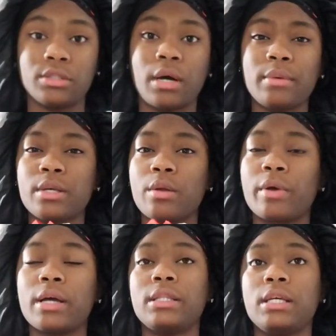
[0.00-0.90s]
So I was going to
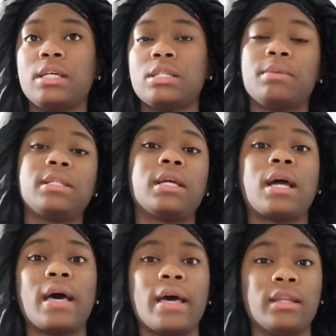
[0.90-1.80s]
wear these, but then
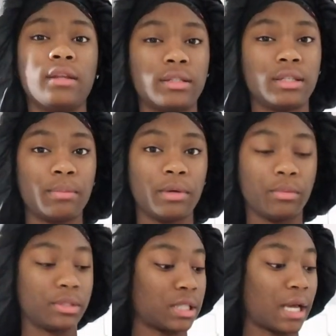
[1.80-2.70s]
I had looked up and
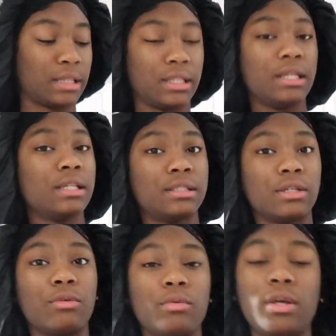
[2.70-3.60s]
was like, these
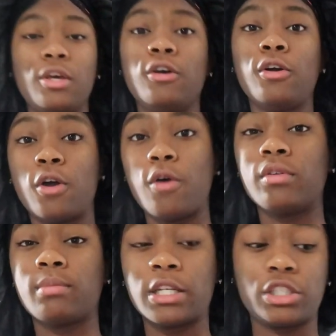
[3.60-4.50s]
don't go
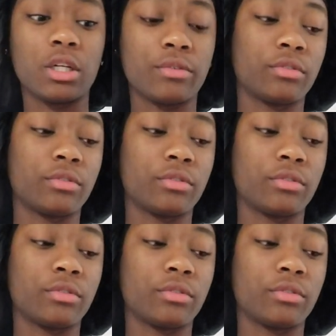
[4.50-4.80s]
with my shirt for